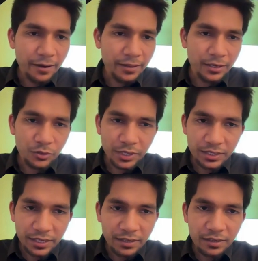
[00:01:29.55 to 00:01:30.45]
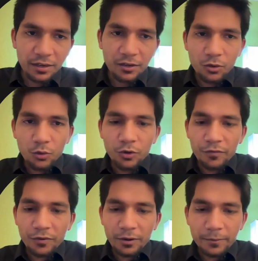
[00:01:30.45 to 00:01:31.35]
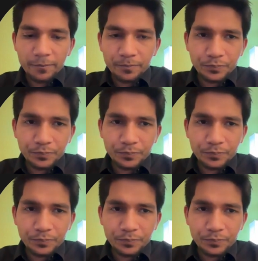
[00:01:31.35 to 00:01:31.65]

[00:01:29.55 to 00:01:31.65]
that okay, take code from